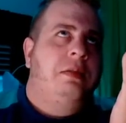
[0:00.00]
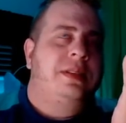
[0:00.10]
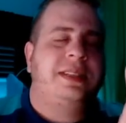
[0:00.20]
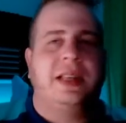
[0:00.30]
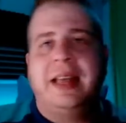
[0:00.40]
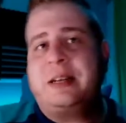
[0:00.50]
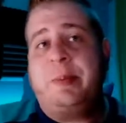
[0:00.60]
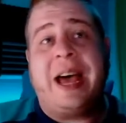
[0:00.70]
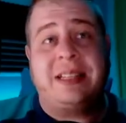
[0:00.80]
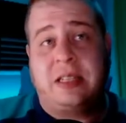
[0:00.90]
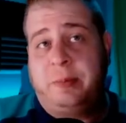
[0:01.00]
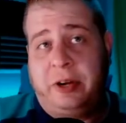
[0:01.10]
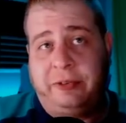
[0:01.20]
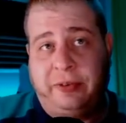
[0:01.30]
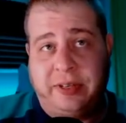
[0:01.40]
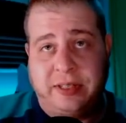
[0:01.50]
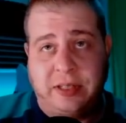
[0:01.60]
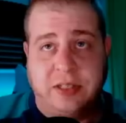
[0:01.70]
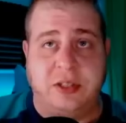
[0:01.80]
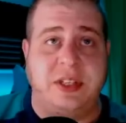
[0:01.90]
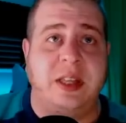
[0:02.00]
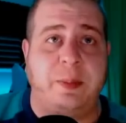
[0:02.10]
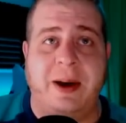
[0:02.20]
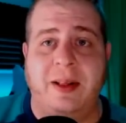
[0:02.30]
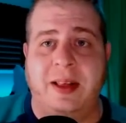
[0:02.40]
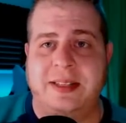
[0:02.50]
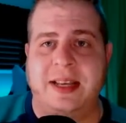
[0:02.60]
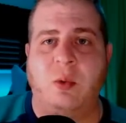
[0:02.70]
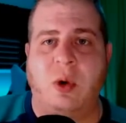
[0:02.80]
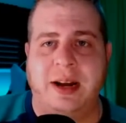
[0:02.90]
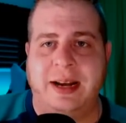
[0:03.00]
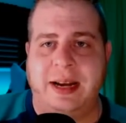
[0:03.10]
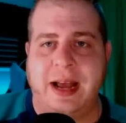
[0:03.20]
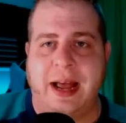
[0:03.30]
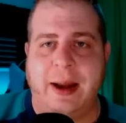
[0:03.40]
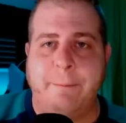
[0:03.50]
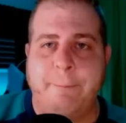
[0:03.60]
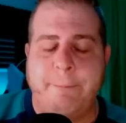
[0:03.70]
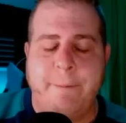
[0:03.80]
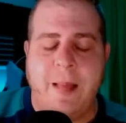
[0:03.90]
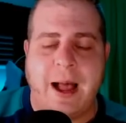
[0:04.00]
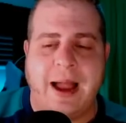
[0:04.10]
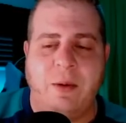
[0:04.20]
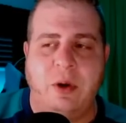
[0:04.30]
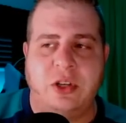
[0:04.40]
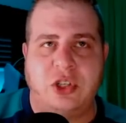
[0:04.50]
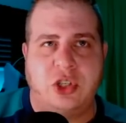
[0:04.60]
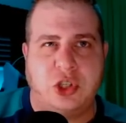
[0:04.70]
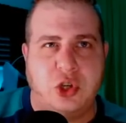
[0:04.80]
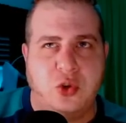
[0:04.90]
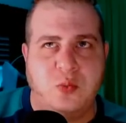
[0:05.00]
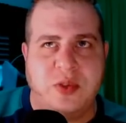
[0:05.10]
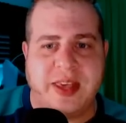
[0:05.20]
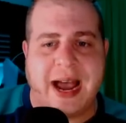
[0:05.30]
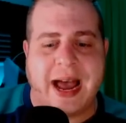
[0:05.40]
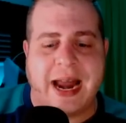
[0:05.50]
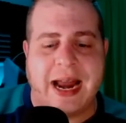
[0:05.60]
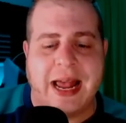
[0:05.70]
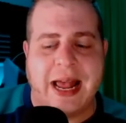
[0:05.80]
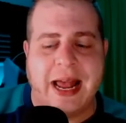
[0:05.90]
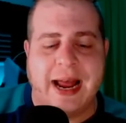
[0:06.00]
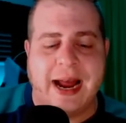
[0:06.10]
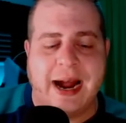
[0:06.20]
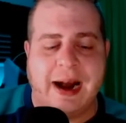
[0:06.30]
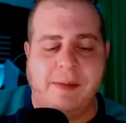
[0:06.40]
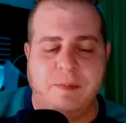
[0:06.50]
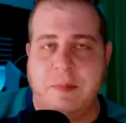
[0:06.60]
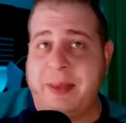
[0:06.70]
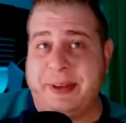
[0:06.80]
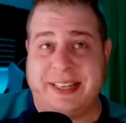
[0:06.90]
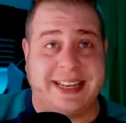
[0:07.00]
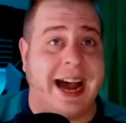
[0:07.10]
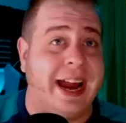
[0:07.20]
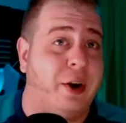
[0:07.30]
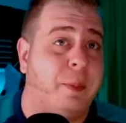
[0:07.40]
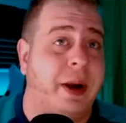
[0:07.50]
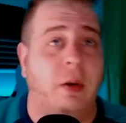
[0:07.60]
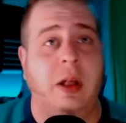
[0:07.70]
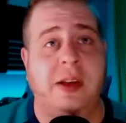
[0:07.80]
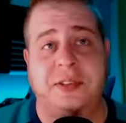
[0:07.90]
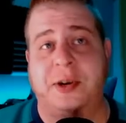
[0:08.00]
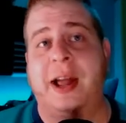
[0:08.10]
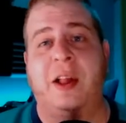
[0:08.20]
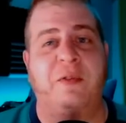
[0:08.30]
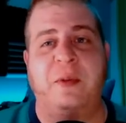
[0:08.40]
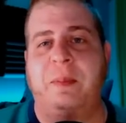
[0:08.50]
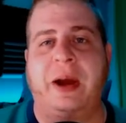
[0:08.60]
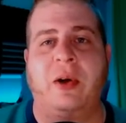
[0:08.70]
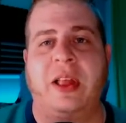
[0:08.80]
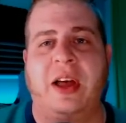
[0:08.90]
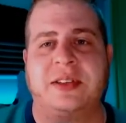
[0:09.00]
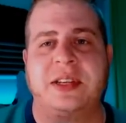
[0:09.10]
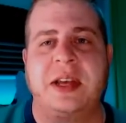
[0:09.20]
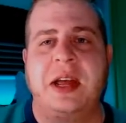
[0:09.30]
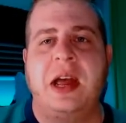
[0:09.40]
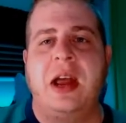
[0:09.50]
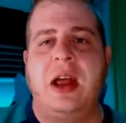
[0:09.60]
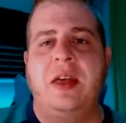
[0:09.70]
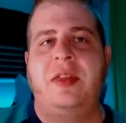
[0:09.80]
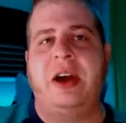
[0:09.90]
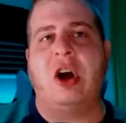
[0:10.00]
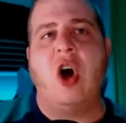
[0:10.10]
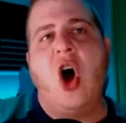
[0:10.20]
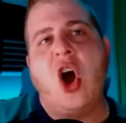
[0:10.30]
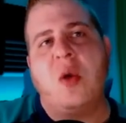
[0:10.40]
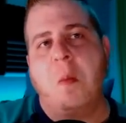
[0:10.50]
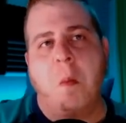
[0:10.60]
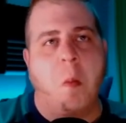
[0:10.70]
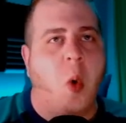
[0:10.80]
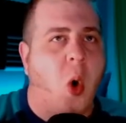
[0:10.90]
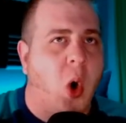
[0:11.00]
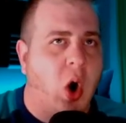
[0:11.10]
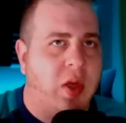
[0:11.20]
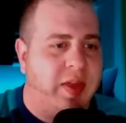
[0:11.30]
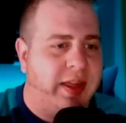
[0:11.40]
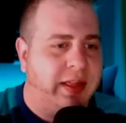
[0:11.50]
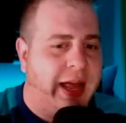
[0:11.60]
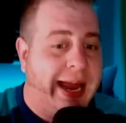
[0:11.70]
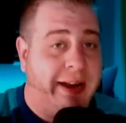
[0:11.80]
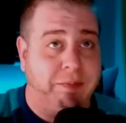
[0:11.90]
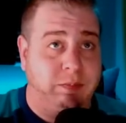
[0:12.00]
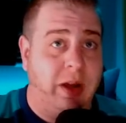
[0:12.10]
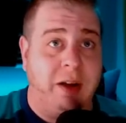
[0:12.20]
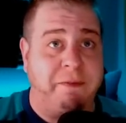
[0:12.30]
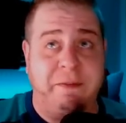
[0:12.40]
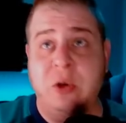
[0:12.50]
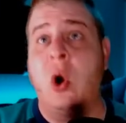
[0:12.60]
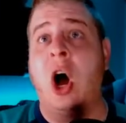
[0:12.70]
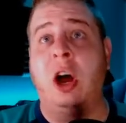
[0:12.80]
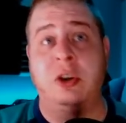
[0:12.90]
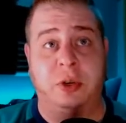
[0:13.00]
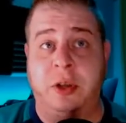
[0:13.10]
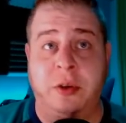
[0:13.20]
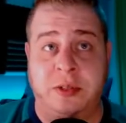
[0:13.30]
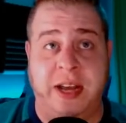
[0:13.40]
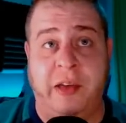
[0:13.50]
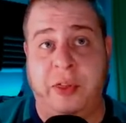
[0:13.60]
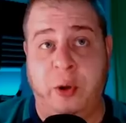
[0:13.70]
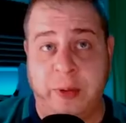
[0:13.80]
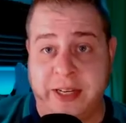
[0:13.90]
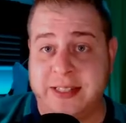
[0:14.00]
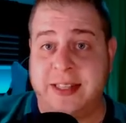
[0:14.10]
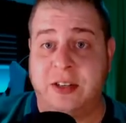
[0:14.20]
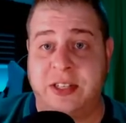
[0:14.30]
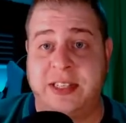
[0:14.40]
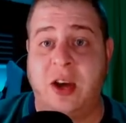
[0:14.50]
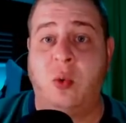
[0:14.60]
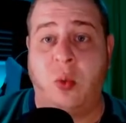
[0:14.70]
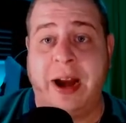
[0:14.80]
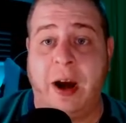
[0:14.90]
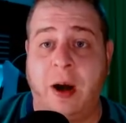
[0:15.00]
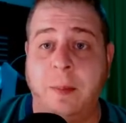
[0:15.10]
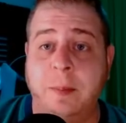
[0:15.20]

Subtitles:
Select Basketball, for instance. You see the parallels at a 199. I would assume that maybe tiger parallels or elephant parallels, there aren't more than like a few hundred of those out there because they're so rare.